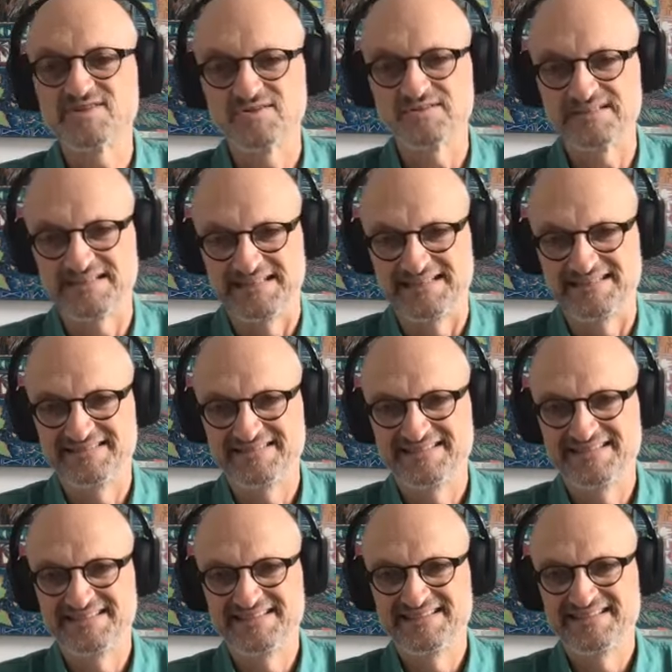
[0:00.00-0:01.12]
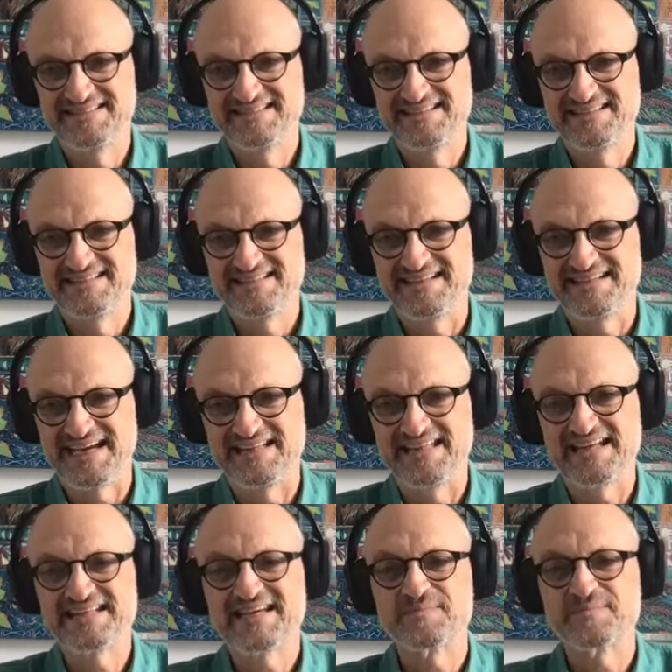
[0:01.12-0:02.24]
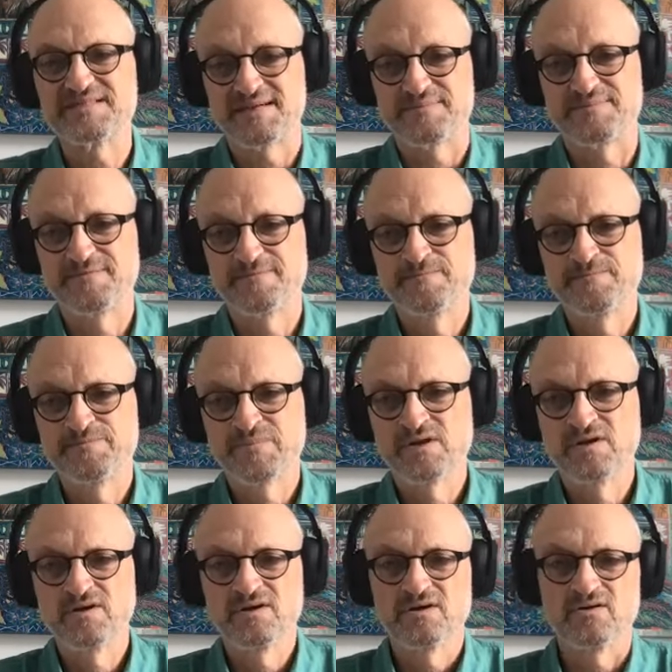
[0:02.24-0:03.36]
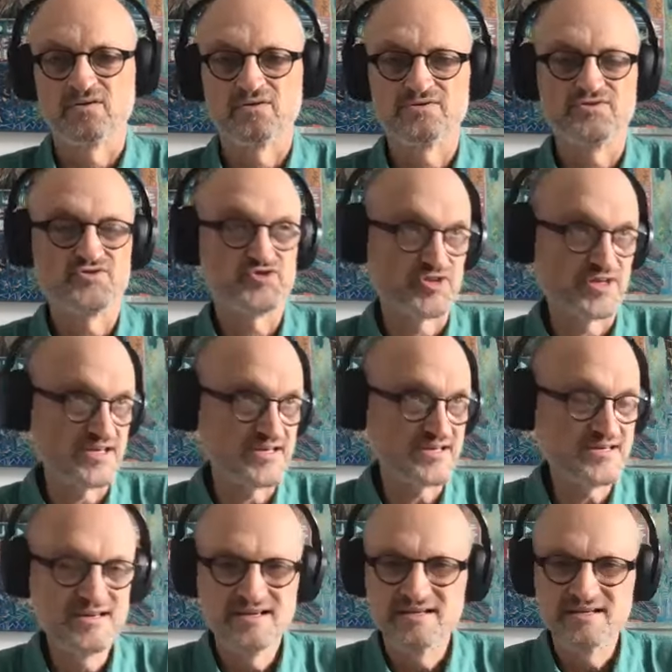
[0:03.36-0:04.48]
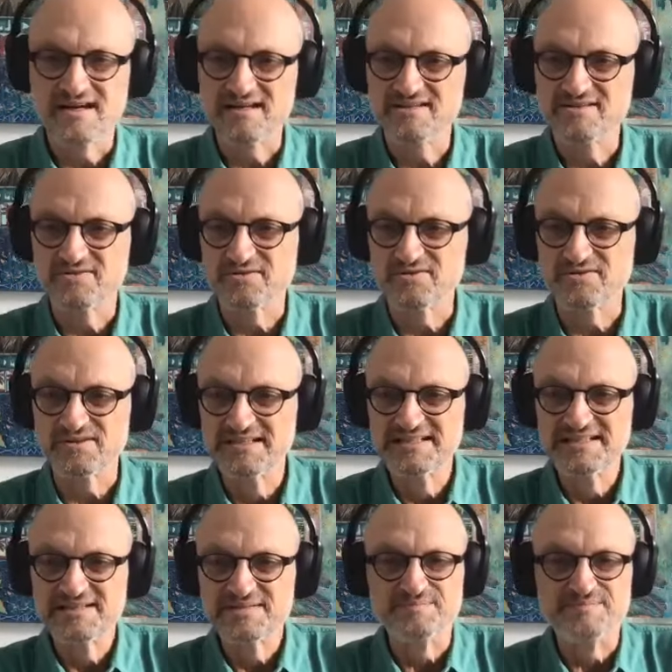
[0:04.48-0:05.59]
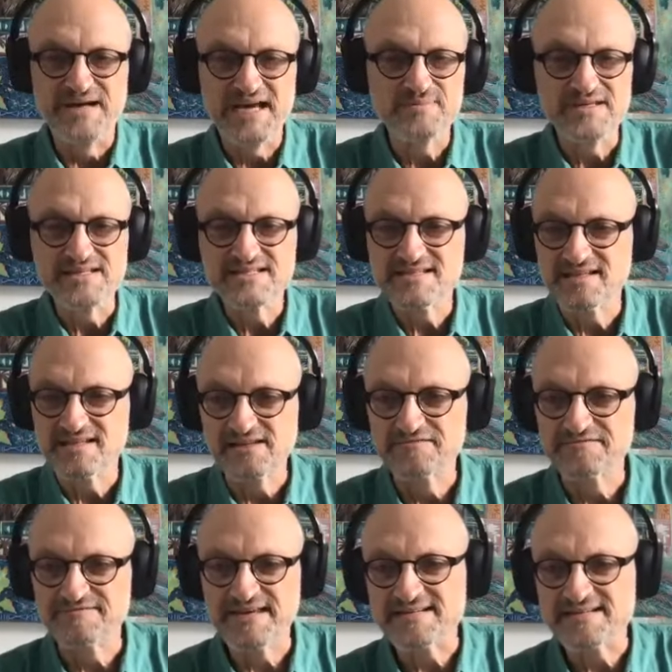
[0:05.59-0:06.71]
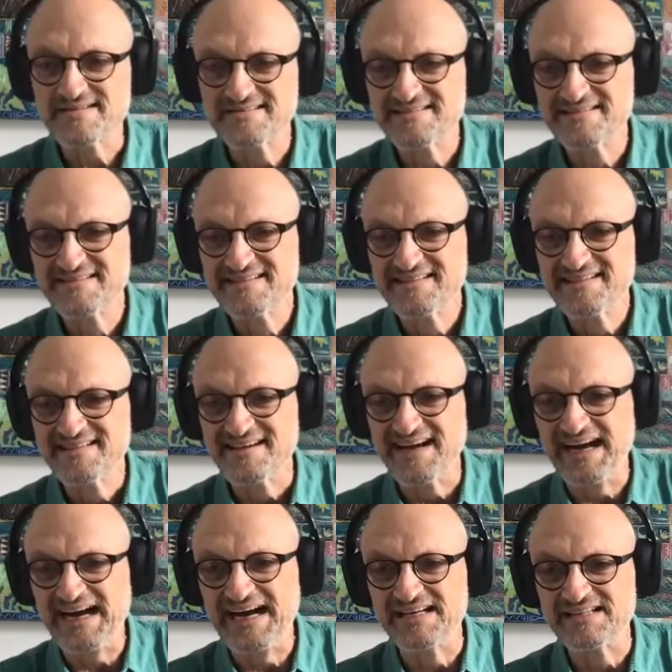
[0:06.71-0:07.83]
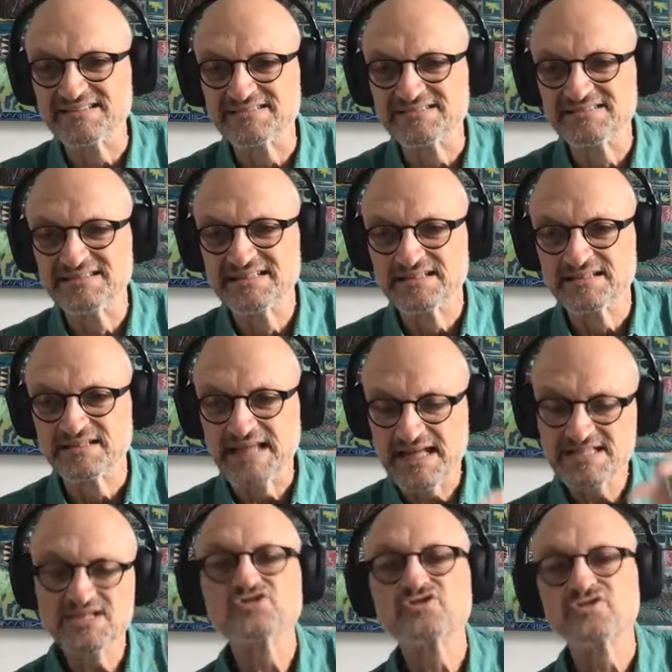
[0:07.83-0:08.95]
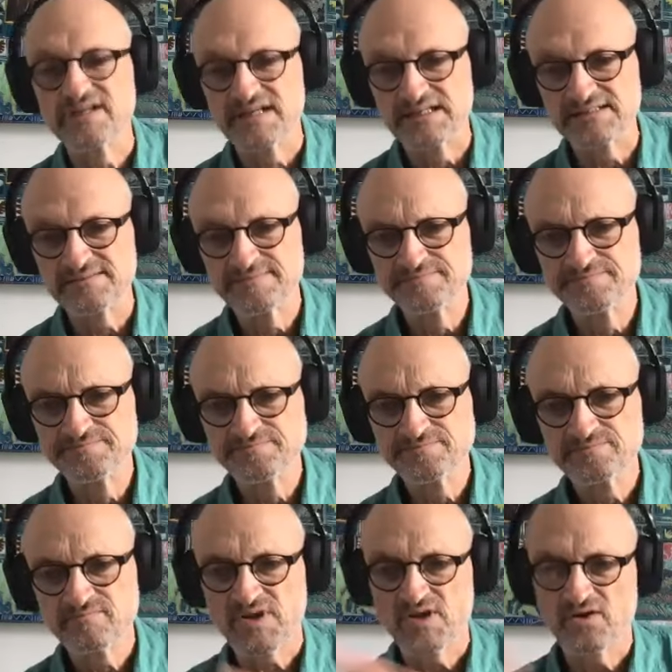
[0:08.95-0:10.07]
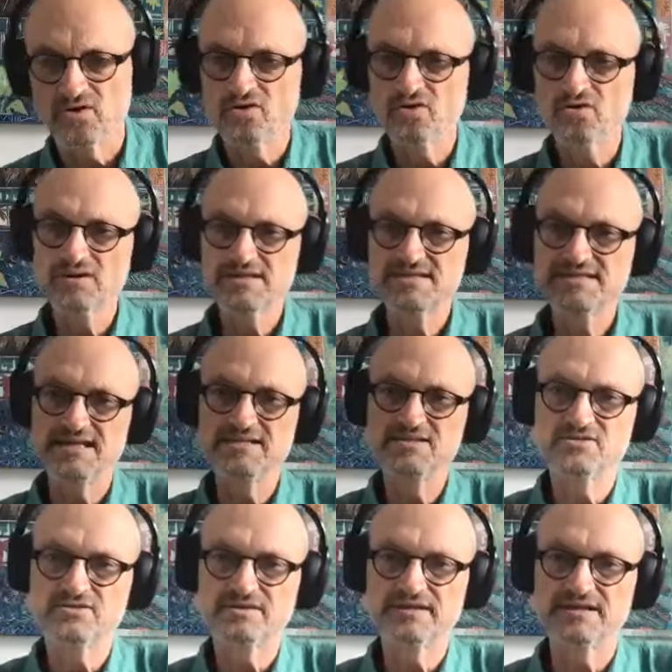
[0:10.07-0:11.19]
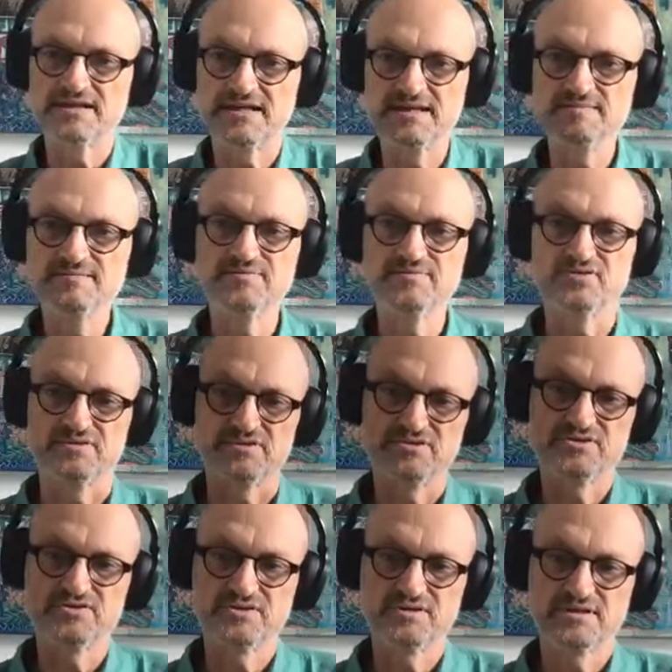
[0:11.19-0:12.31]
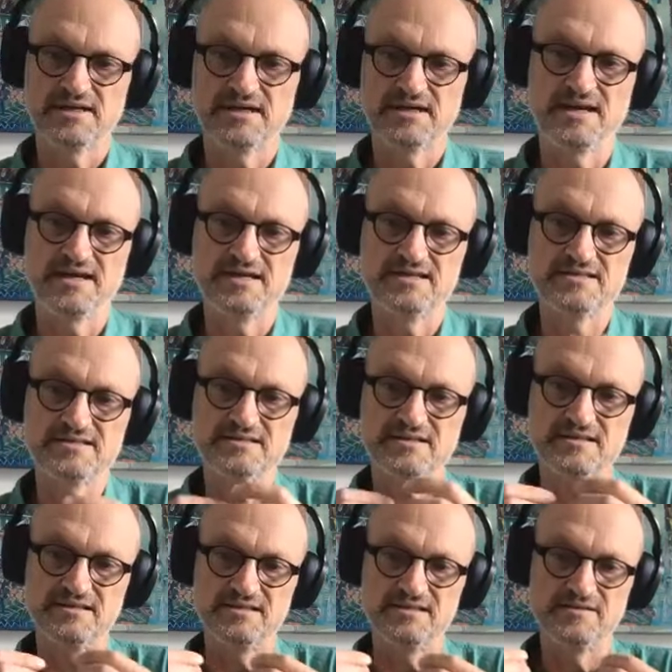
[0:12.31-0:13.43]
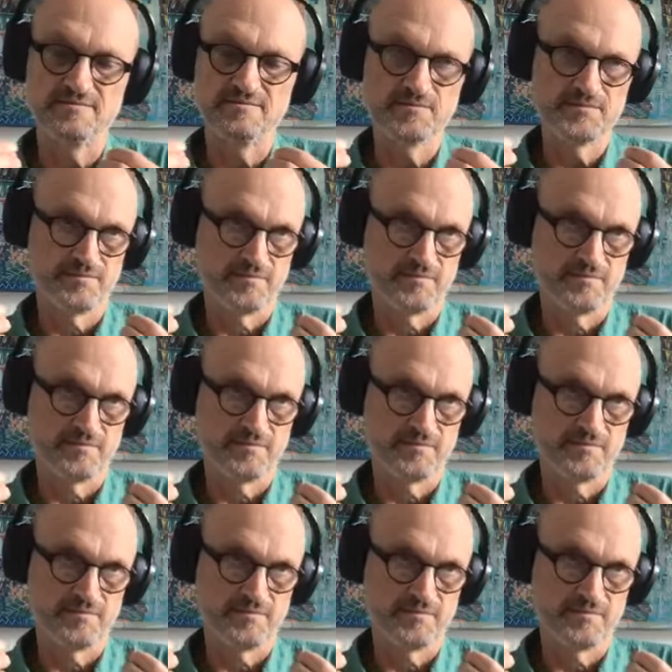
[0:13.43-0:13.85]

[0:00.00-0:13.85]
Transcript: years old again, and that comes up, or you see your baby's little feet, and that's a trigger. All sensory input has the